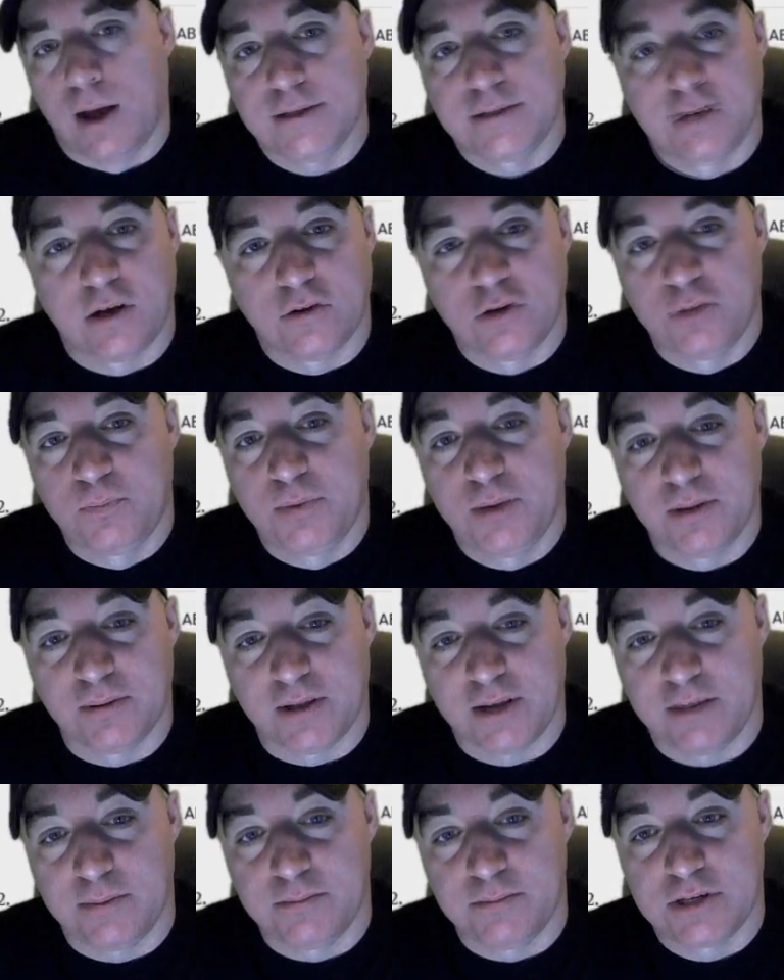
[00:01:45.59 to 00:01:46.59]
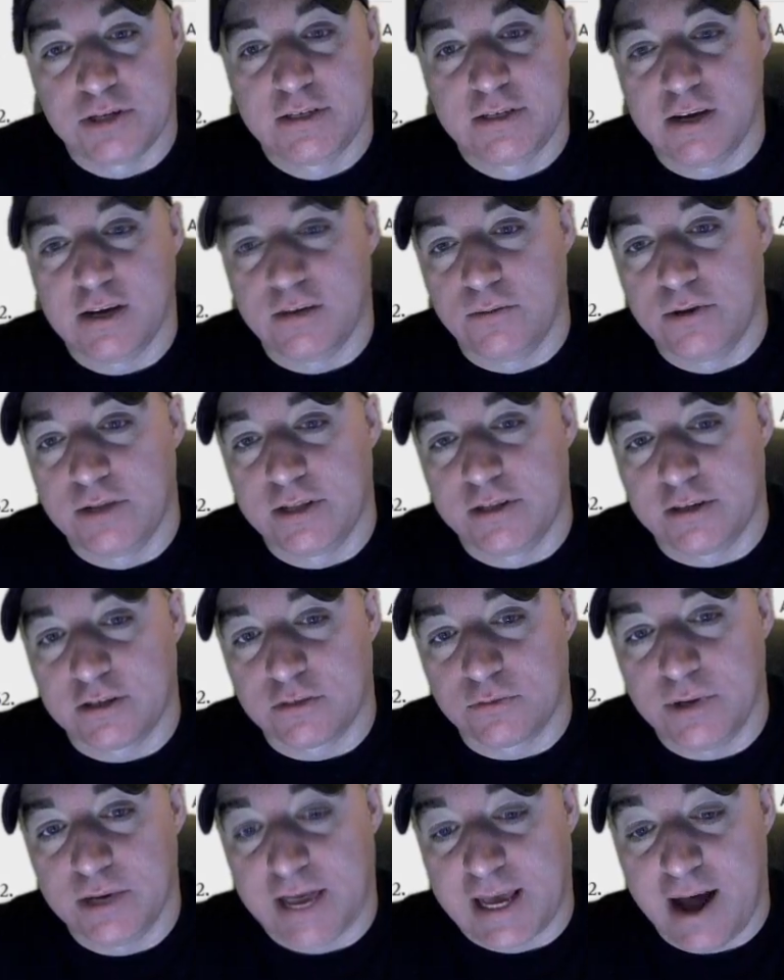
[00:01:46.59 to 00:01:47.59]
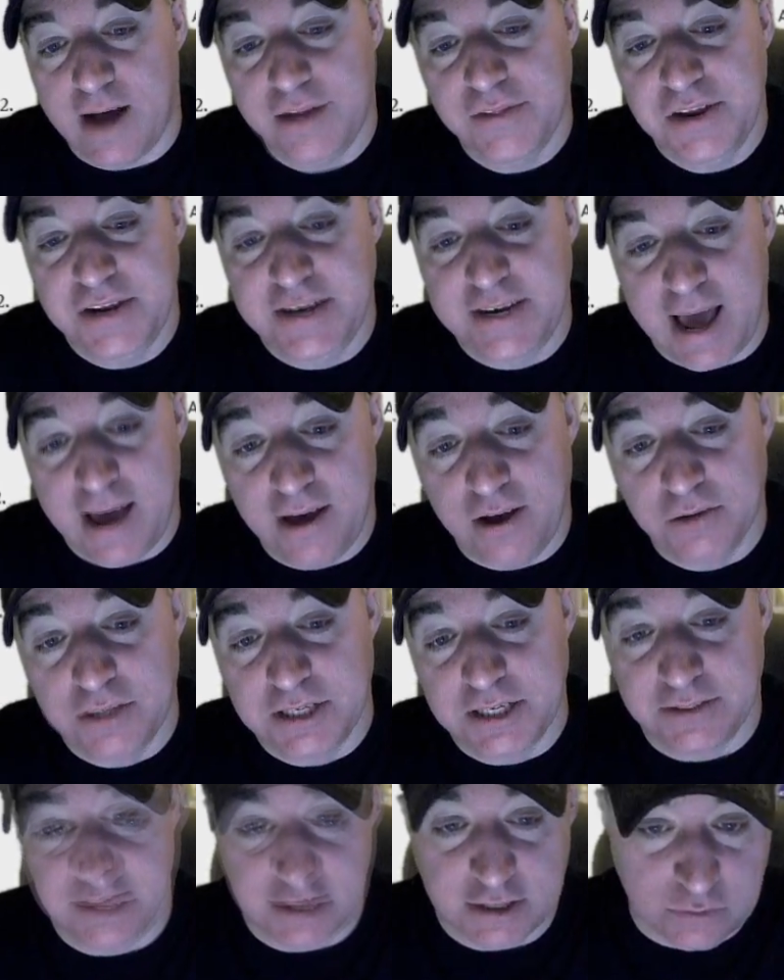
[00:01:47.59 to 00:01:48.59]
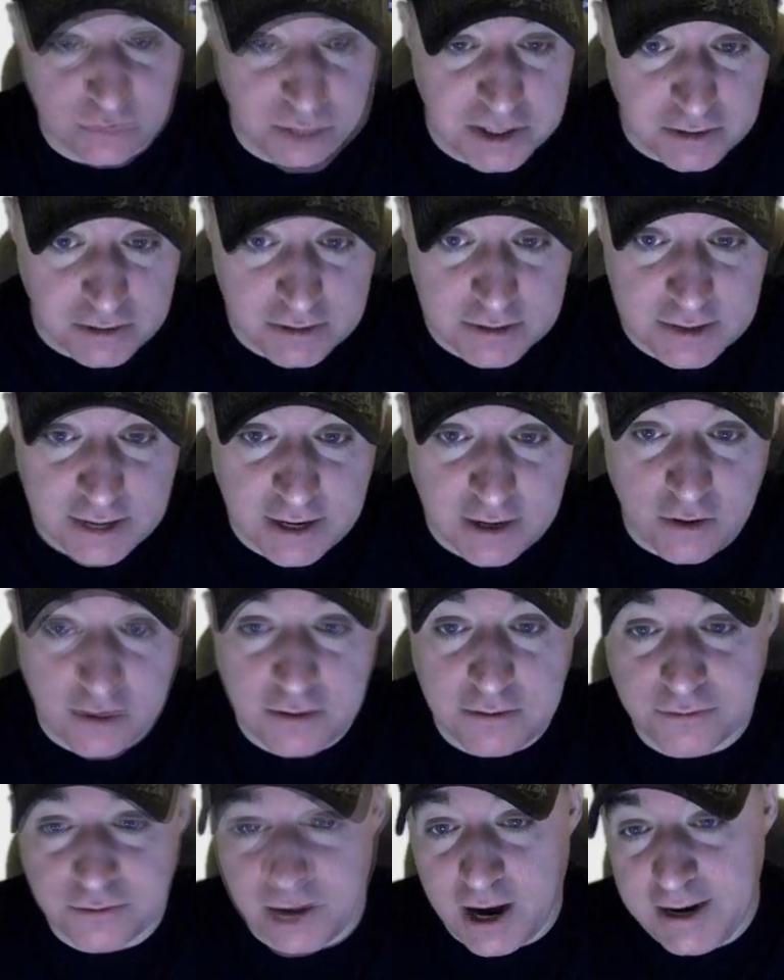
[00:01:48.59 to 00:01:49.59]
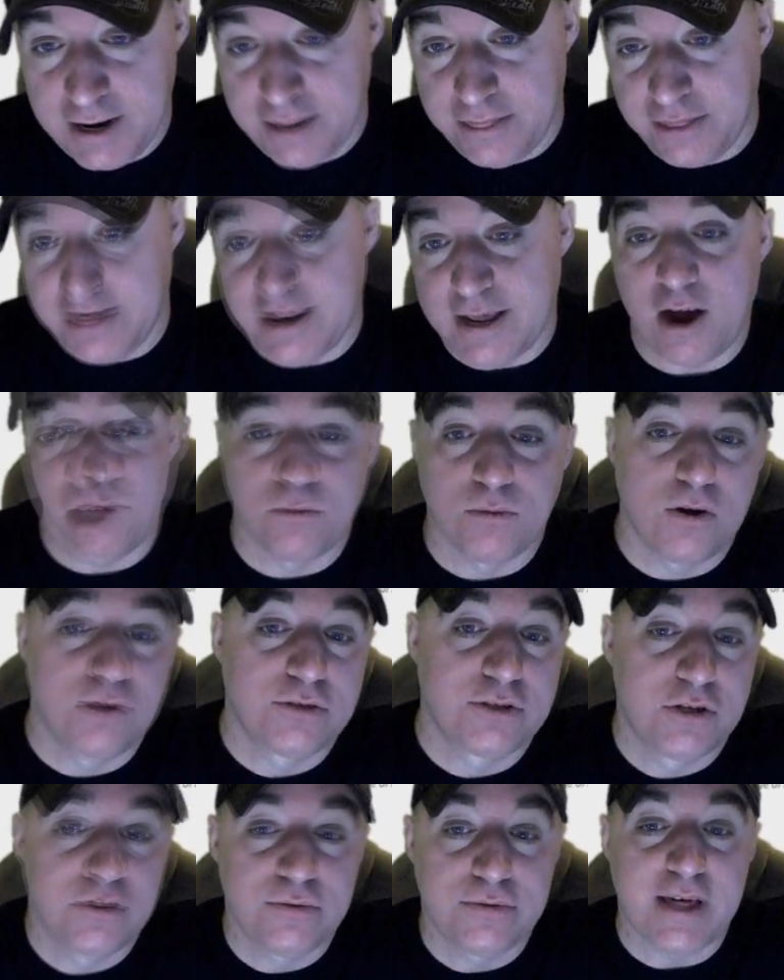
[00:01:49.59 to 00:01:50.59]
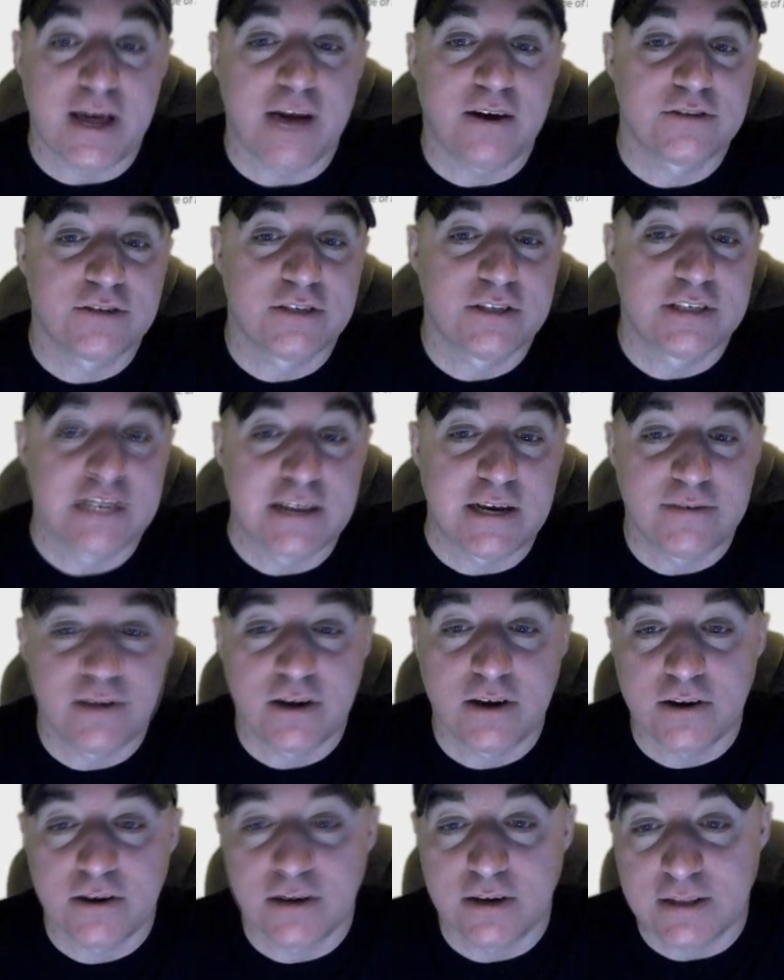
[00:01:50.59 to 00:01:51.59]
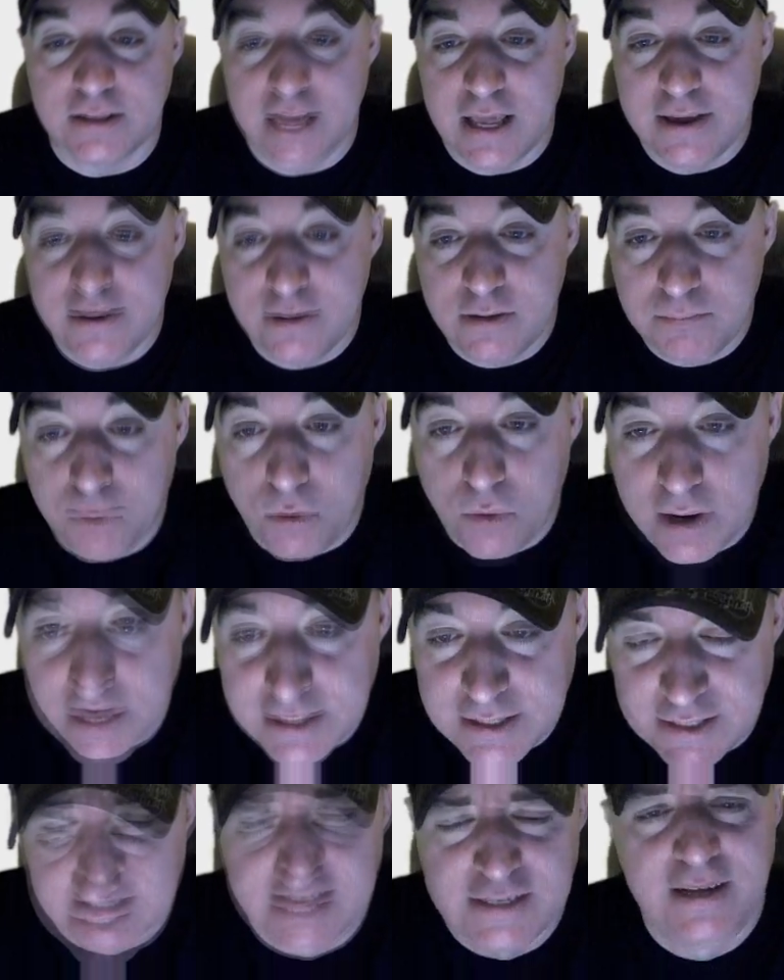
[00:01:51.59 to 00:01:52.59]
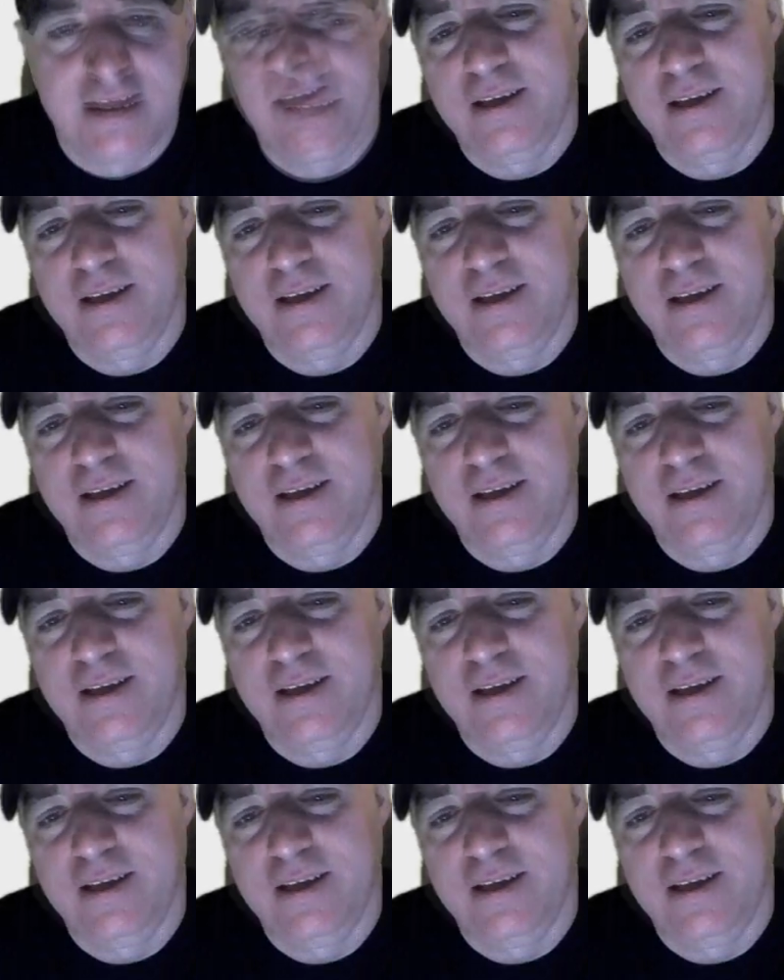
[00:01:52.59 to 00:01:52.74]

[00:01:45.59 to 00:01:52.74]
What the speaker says: I told you people, I am just not with it this week. How the Dow did this week? Looks like on Friday the Dow rose 2,711 points.